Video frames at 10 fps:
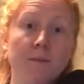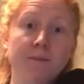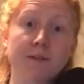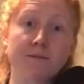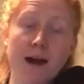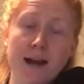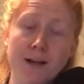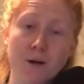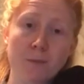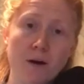dividing
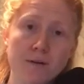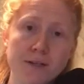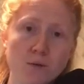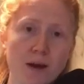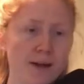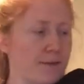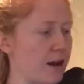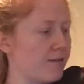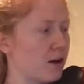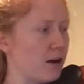your bow this way, if you're
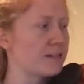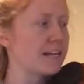having a hard